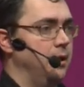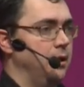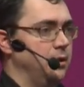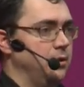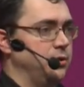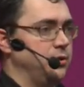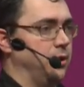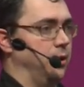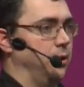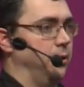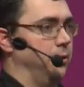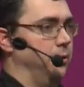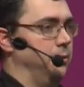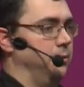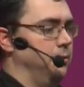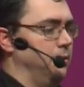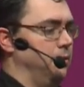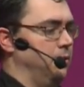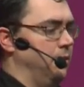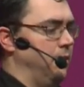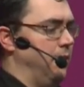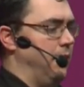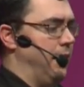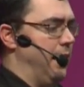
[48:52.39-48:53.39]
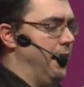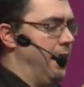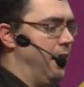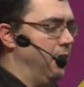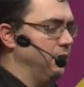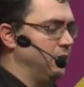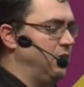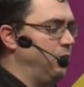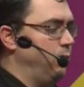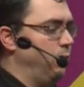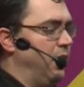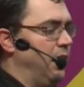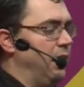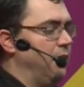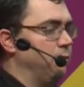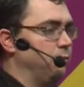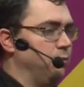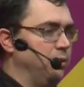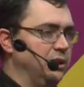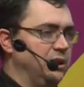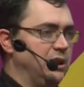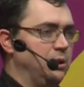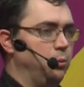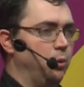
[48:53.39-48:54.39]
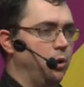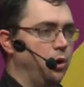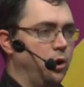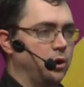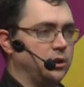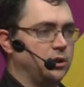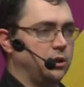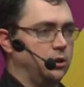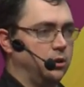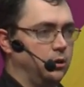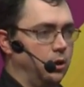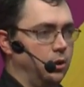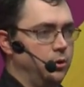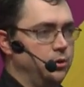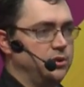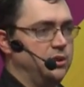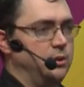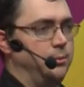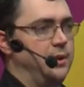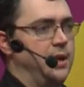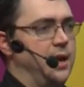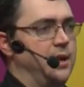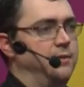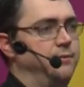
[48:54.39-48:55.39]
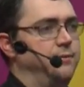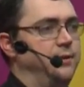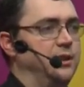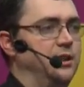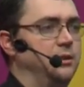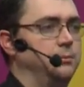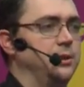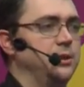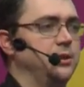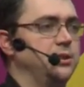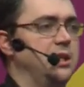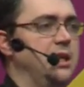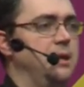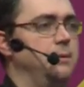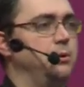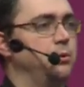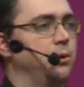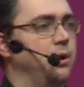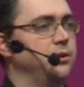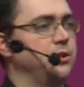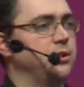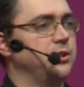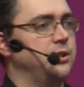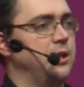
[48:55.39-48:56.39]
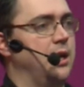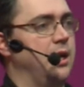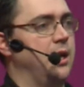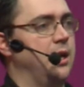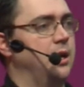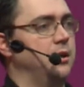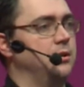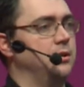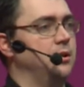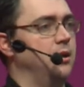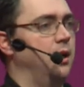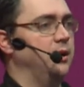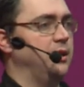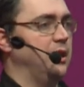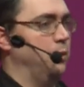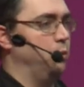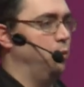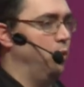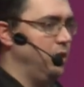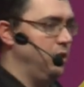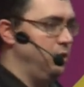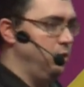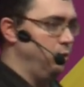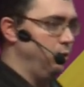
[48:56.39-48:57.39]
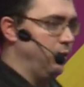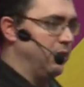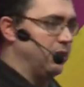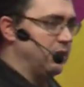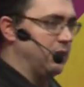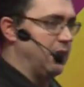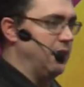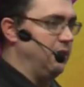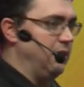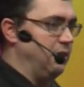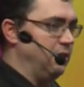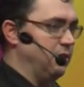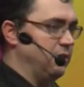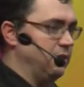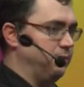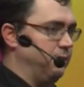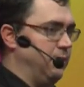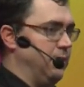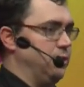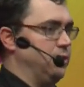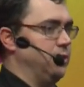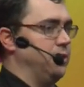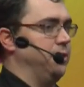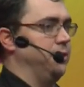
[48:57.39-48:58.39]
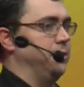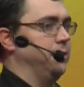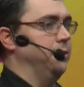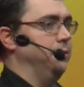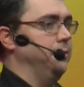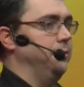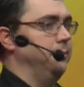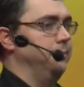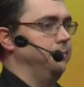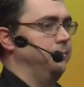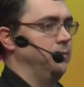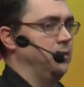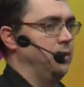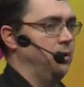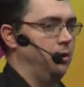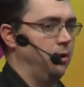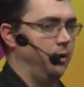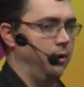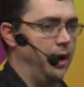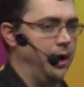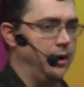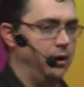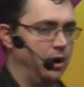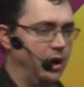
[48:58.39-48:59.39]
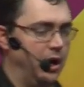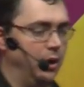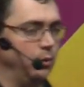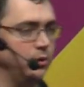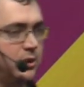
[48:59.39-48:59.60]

So our QA really worked closely with our development team to understand, okay, what are you intending this feature to do? All right, I will